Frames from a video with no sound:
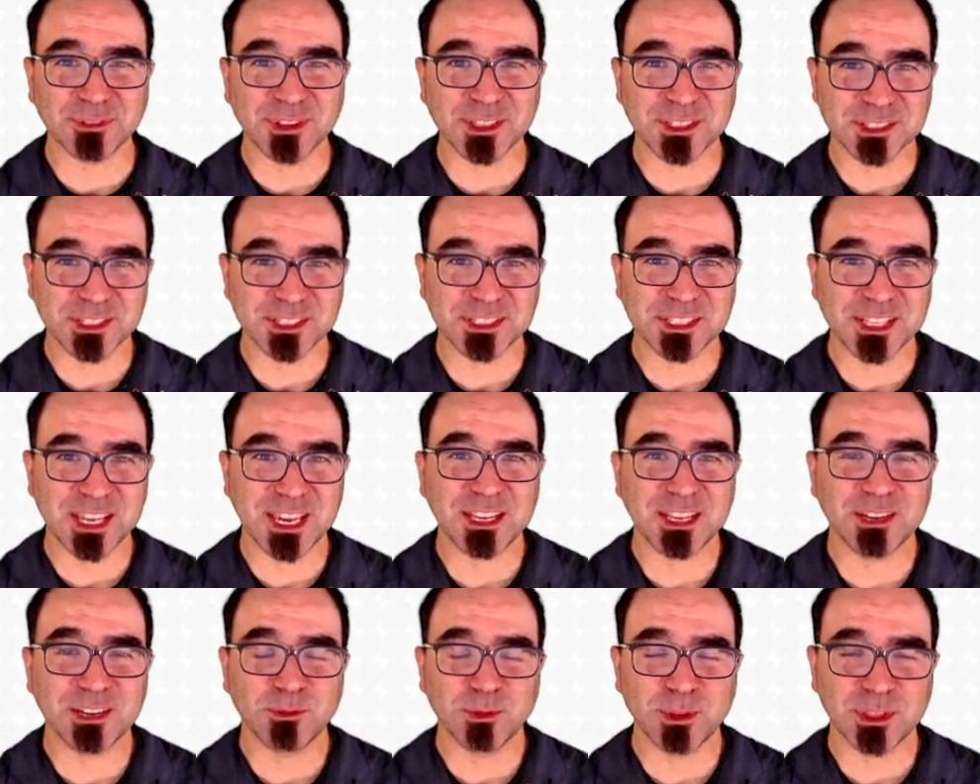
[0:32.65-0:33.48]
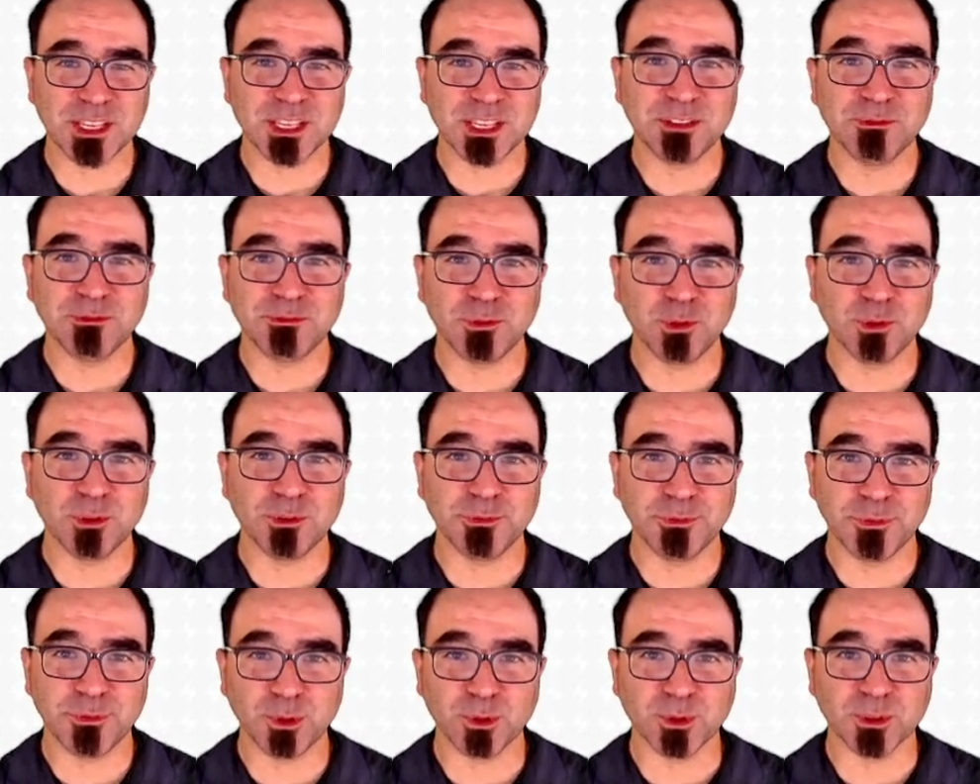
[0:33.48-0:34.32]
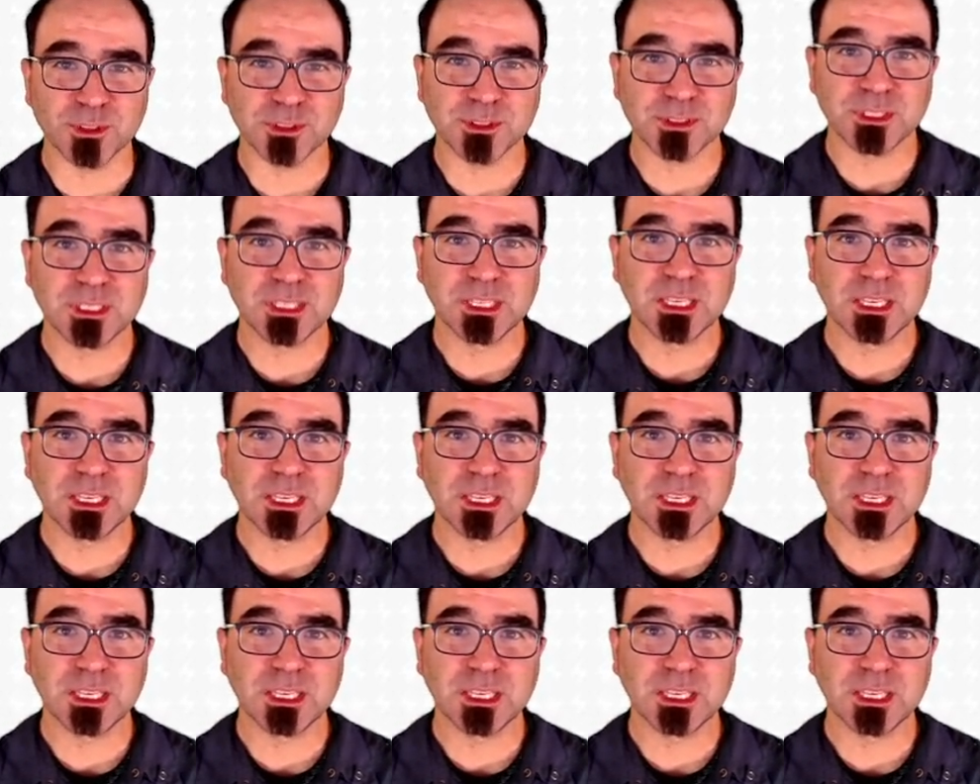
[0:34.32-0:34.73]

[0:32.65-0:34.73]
that's contained within food and fuels.